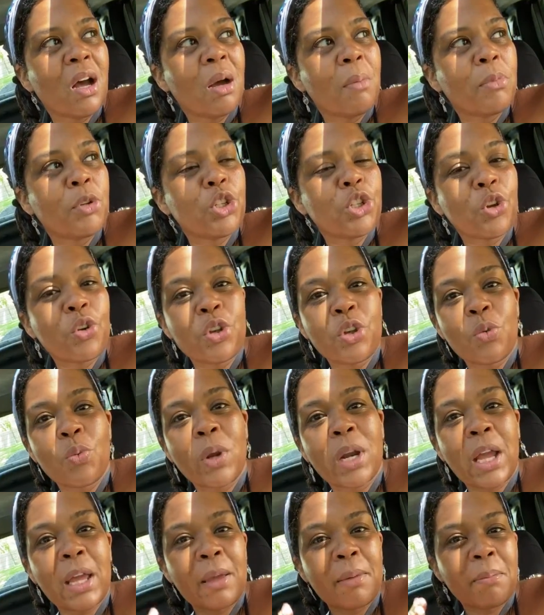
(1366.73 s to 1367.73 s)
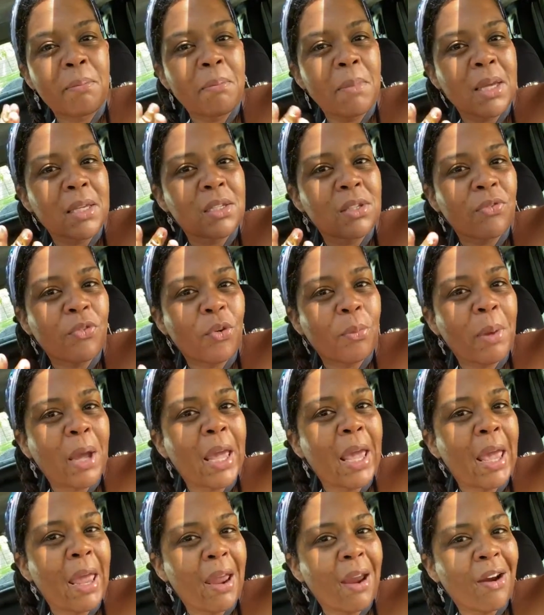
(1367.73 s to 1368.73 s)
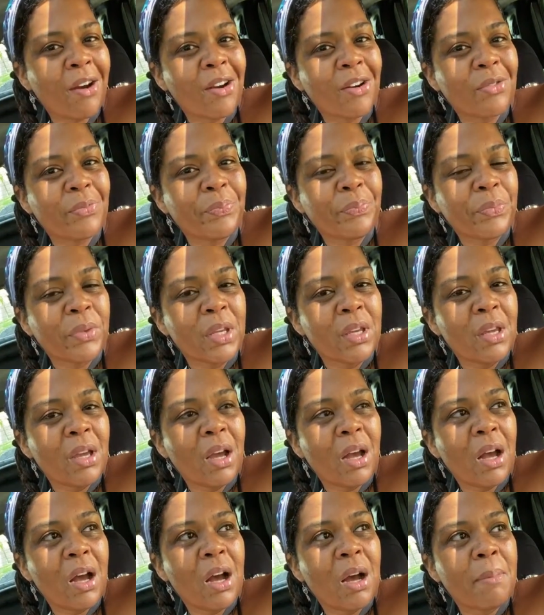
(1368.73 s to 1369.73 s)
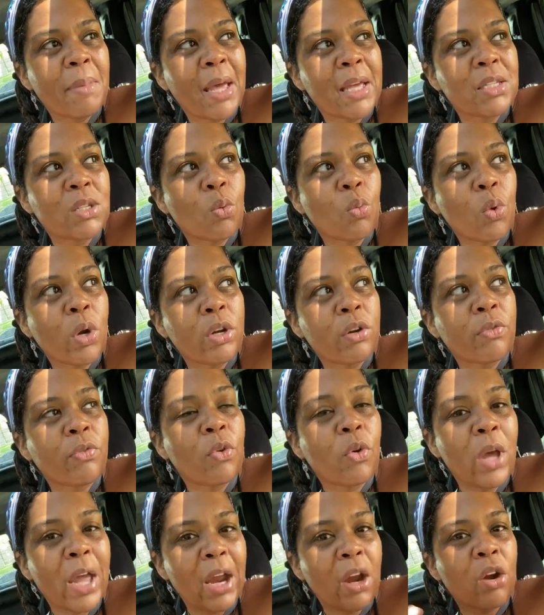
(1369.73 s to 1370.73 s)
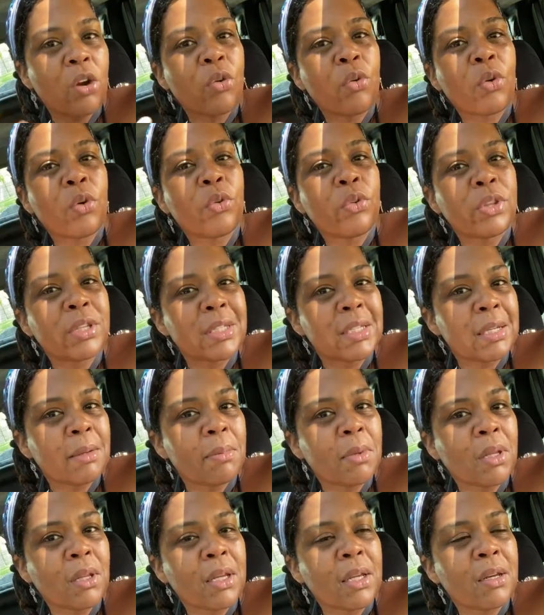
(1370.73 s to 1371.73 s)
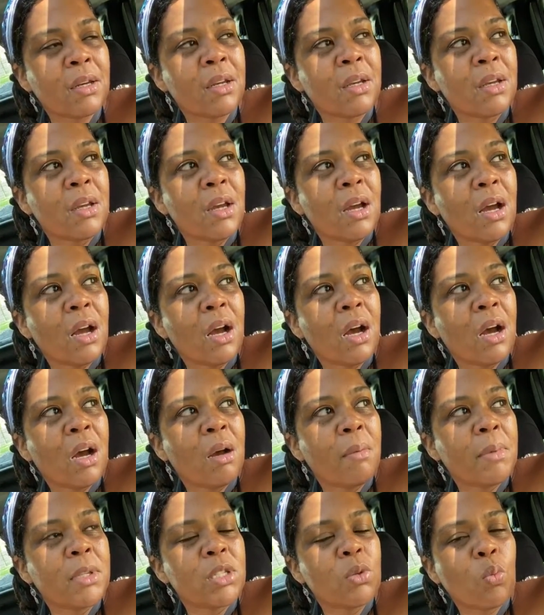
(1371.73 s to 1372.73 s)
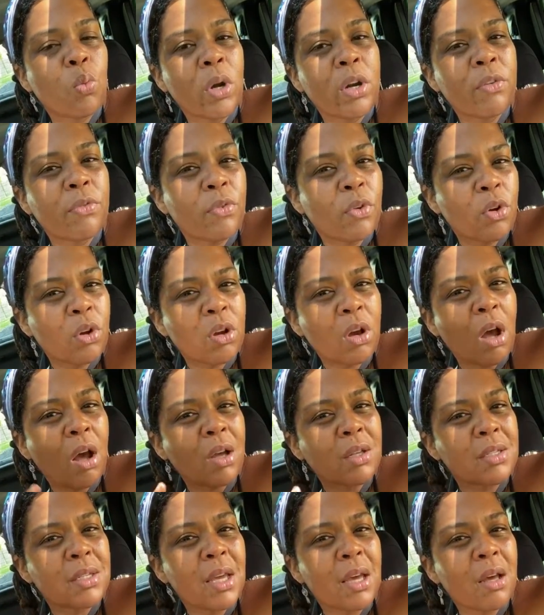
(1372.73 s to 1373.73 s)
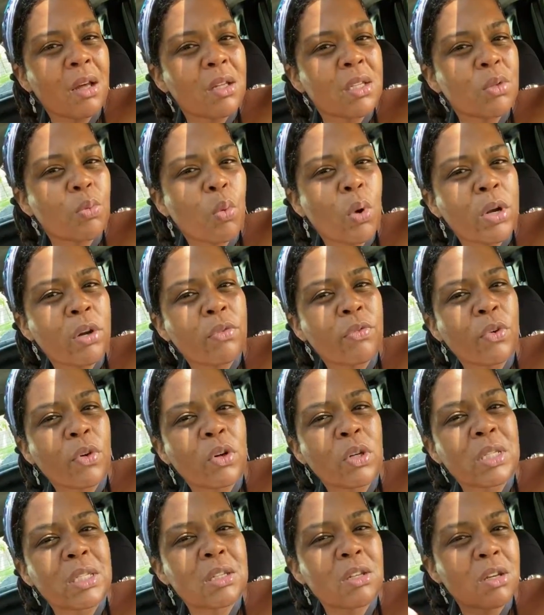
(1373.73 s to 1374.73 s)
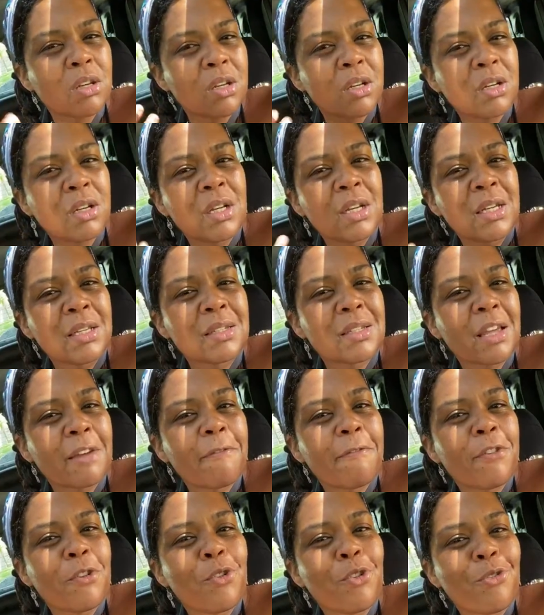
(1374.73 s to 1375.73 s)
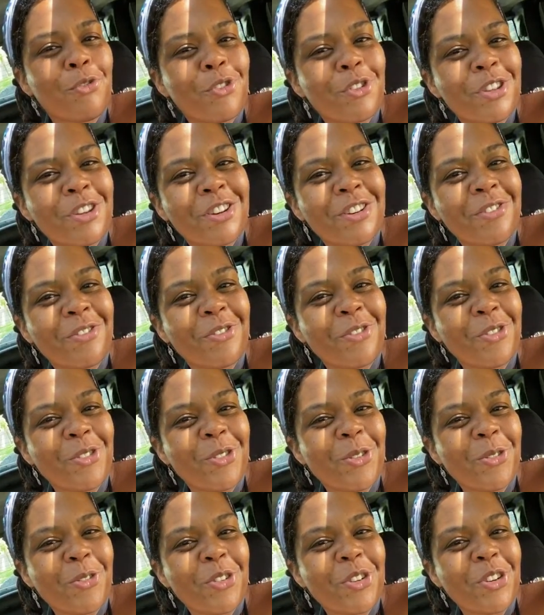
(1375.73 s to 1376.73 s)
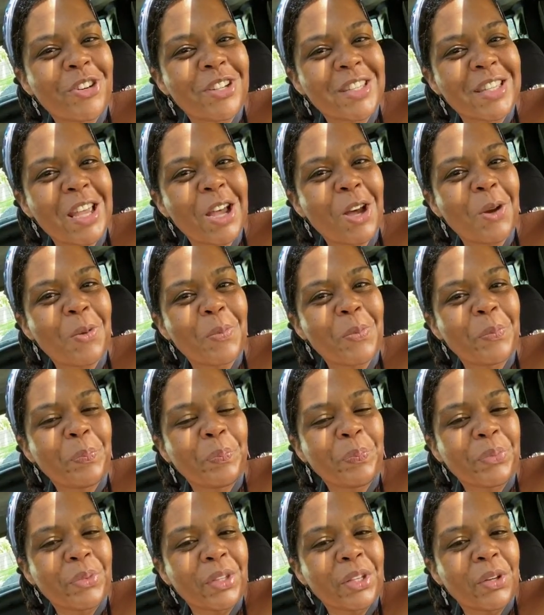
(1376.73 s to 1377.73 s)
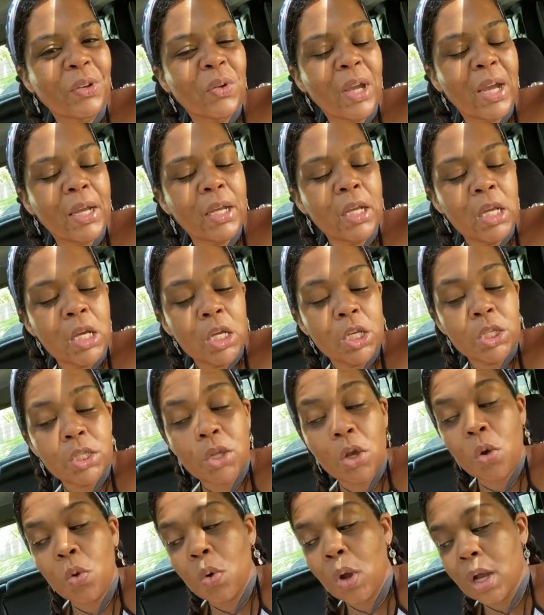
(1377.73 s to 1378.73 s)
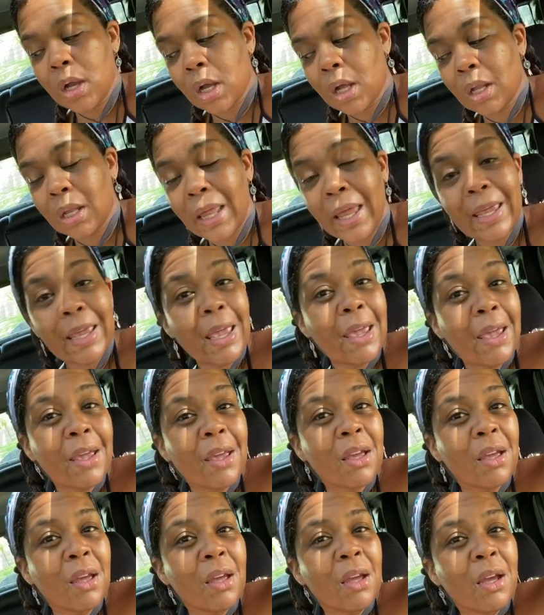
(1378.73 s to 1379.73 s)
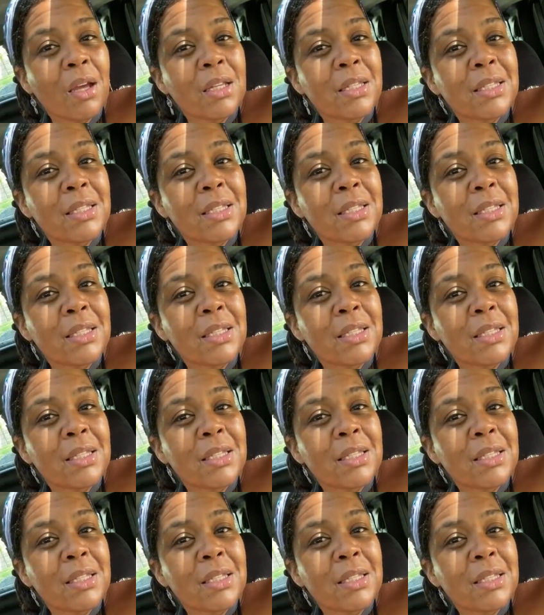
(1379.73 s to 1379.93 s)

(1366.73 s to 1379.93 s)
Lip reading: show you what I mix for my hair as a wonderful hair growth stimulant. It's a wonderful cocktail. It's wonderful. It's good for the food for your scalp. Okay, so claying,